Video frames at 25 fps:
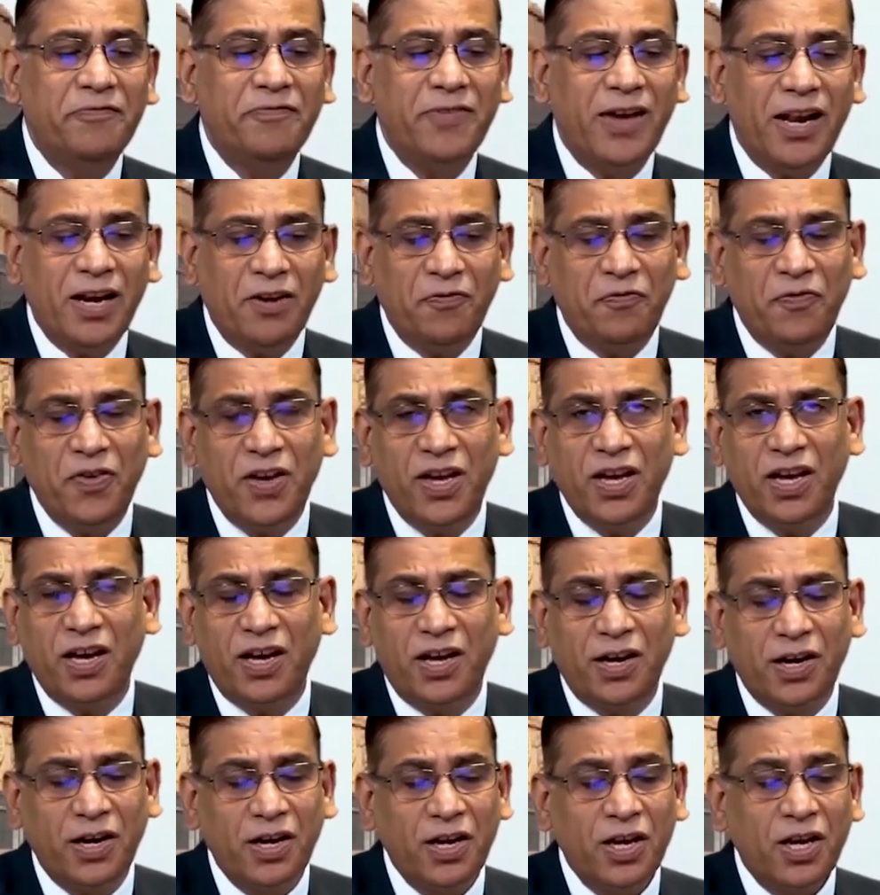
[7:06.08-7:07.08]

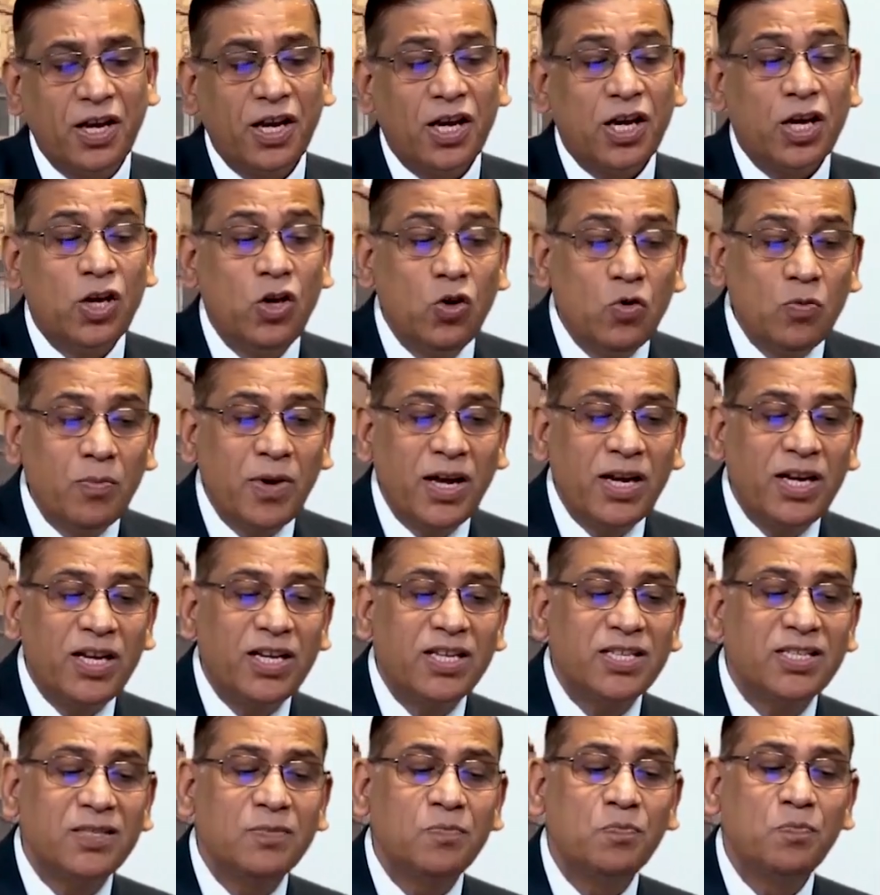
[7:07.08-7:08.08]
welfare,
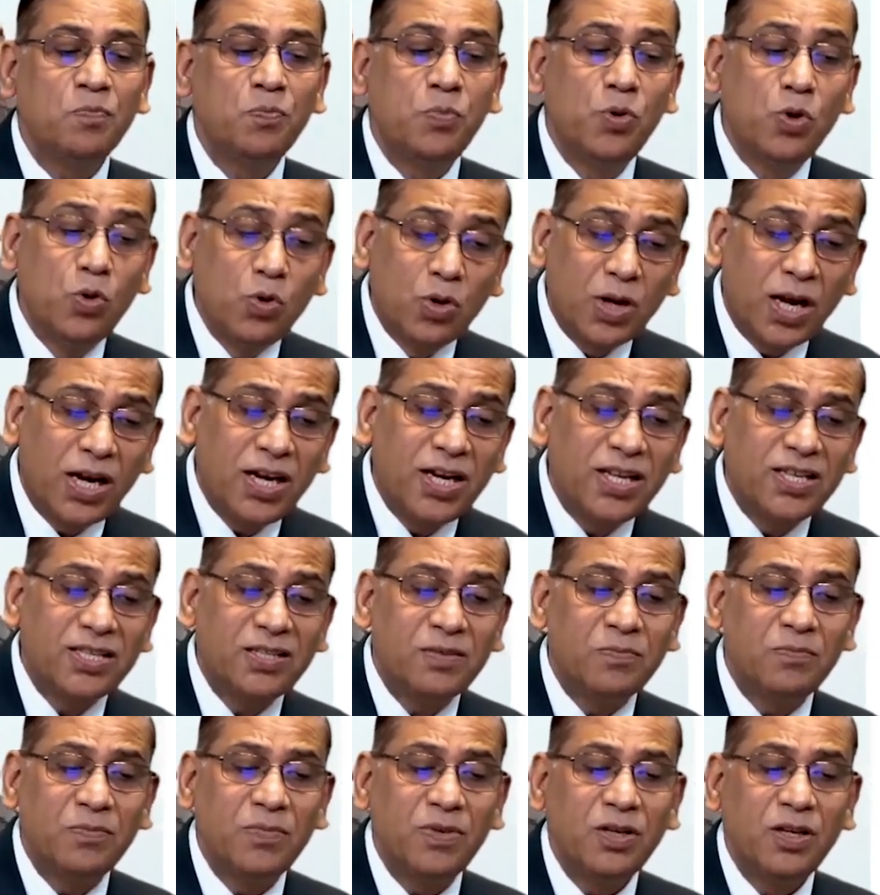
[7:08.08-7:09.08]
humanism,
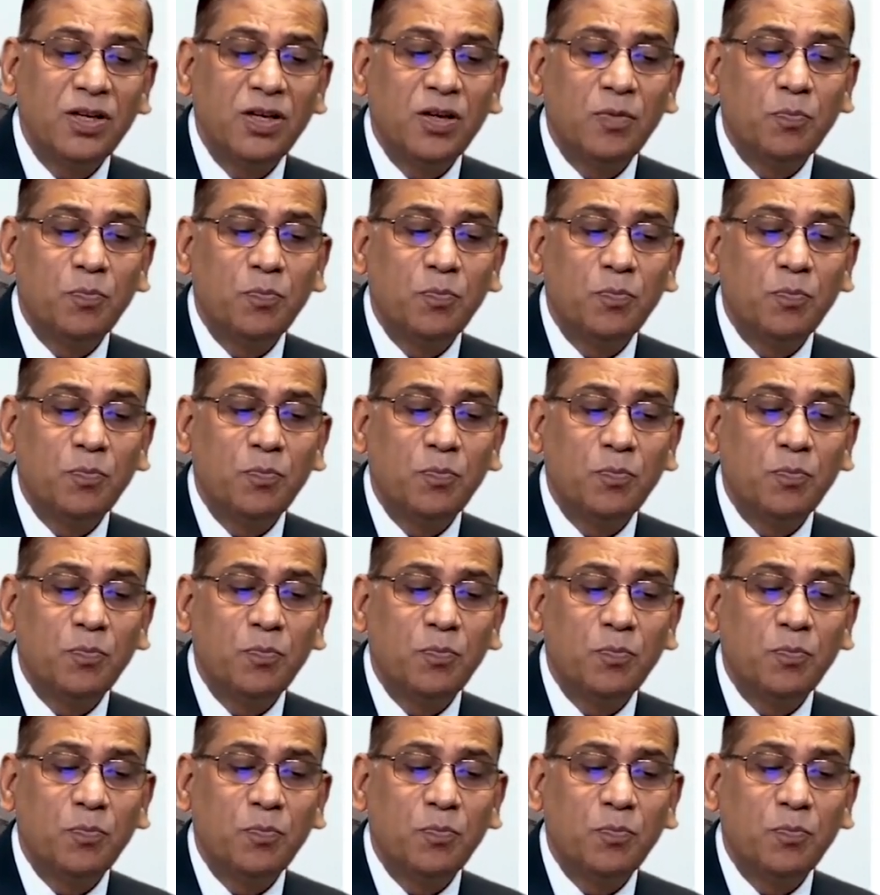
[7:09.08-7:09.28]
pluralism,